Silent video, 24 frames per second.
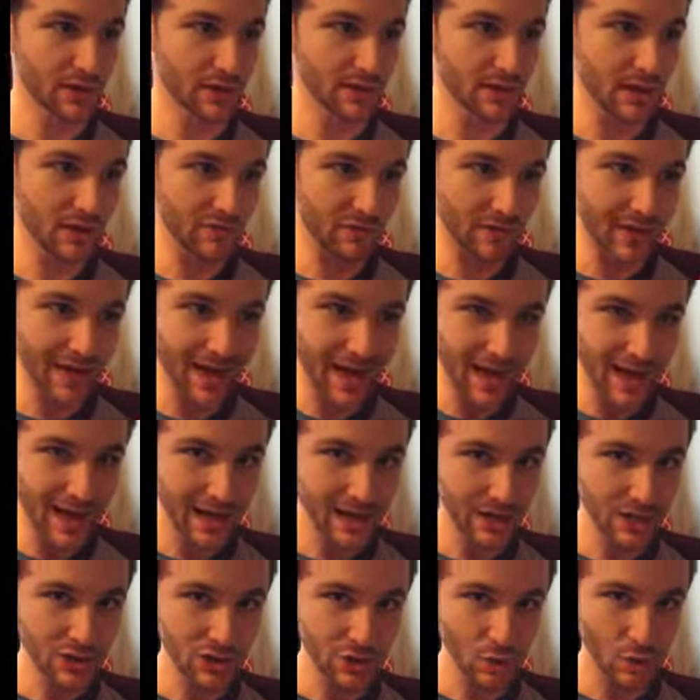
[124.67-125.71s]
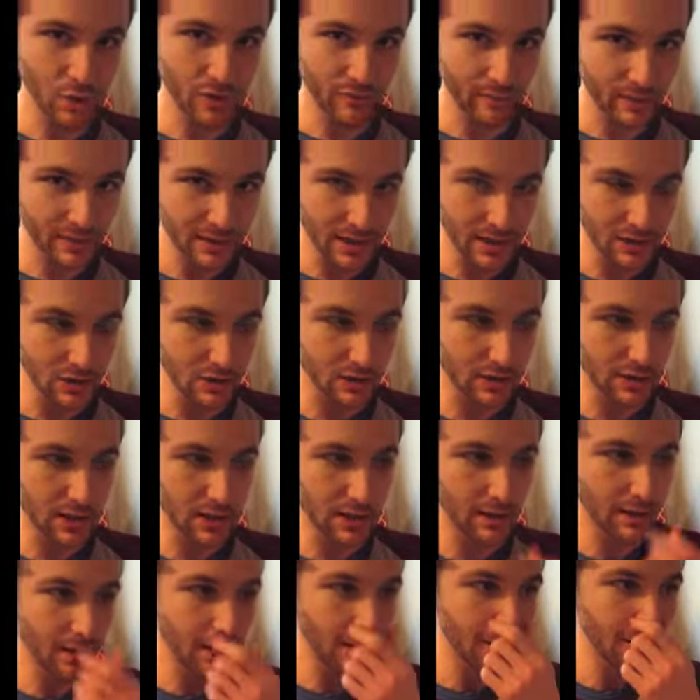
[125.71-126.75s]
they identify any sort of potential
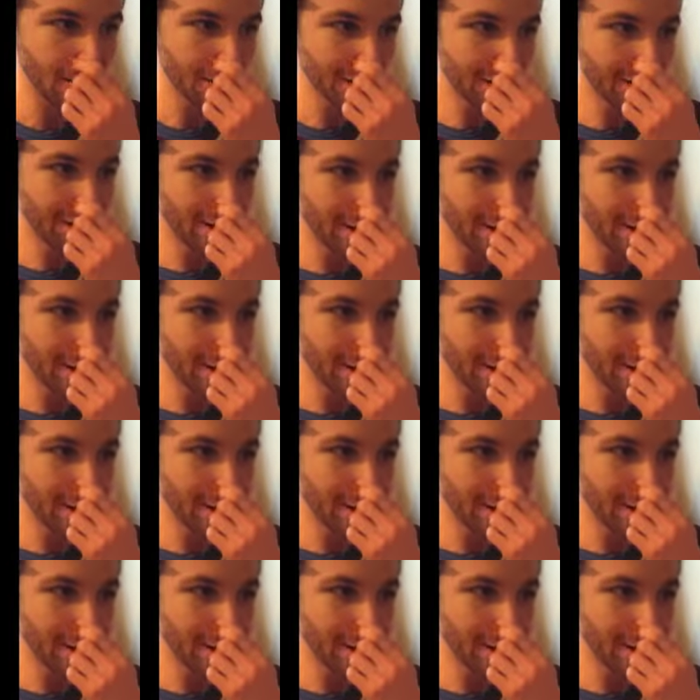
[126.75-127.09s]
leak in there.